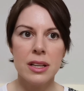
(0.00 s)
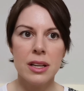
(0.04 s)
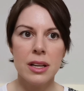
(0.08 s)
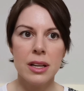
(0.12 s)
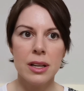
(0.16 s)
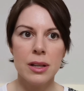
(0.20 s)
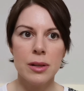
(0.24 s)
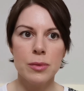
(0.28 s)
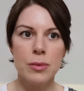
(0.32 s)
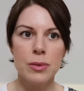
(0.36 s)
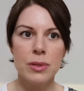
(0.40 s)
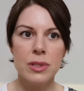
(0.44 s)

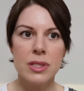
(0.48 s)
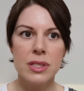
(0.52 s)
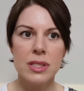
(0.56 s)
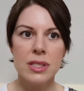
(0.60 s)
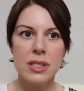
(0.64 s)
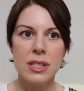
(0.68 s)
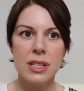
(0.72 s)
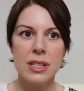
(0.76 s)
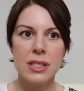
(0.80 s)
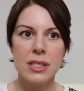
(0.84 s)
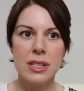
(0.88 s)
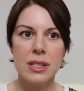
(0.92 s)
I was
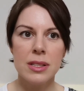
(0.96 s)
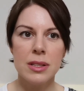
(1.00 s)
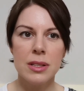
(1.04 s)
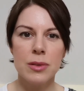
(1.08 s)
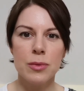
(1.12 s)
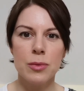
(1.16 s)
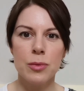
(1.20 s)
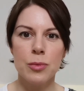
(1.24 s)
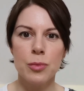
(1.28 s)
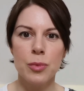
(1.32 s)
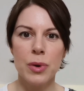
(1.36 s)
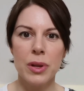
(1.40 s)

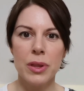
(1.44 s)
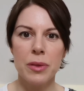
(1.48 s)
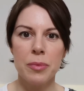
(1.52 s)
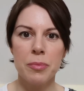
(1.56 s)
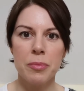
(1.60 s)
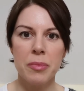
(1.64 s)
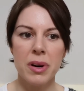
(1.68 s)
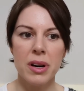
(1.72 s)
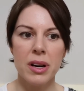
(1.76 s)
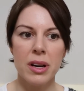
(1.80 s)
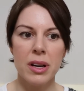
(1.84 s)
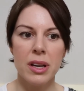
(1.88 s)
sitting with
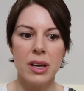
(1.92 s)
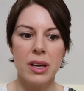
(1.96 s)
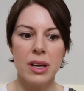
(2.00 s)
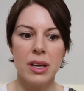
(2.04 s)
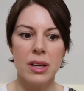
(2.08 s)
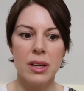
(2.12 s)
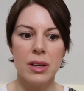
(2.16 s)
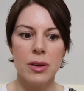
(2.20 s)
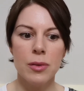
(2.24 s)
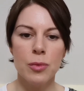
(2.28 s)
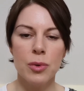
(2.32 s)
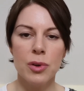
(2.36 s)

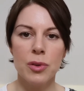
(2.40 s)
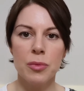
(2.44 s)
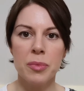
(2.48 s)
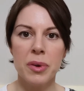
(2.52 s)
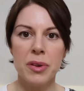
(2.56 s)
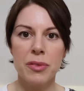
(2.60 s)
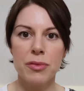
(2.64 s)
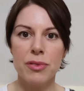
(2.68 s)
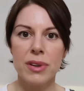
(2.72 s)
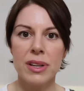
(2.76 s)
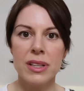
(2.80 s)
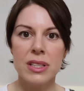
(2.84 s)
my one of
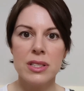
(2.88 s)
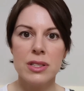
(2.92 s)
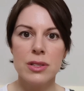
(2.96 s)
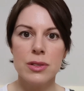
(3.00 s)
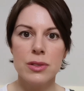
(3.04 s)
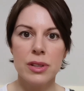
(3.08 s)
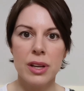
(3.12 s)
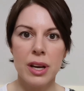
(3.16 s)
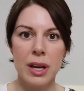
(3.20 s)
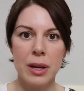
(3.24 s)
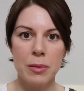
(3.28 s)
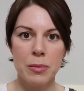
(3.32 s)
my friends
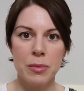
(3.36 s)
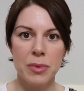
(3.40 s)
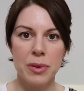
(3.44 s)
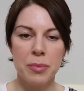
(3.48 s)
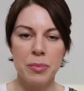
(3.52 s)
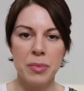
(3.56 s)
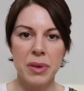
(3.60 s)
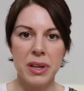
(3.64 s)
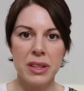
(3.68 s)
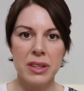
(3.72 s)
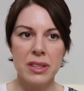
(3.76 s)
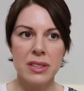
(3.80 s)
who'd came
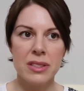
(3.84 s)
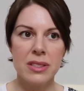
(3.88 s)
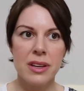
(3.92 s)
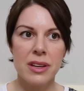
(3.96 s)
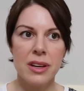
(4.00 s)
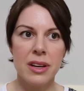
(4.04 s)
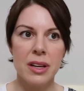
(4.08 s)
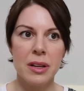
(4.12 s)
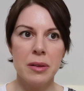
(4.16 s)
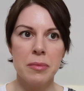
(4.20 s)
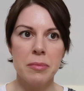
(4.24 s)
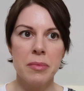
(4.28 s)
with me
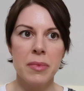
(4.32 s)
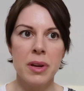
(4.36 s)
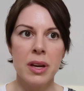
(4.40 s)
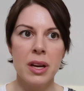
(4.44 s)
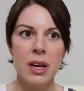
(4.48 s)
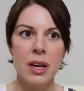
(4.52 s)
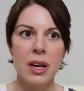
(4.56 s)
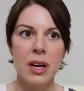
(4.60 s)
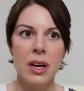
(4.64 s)
time,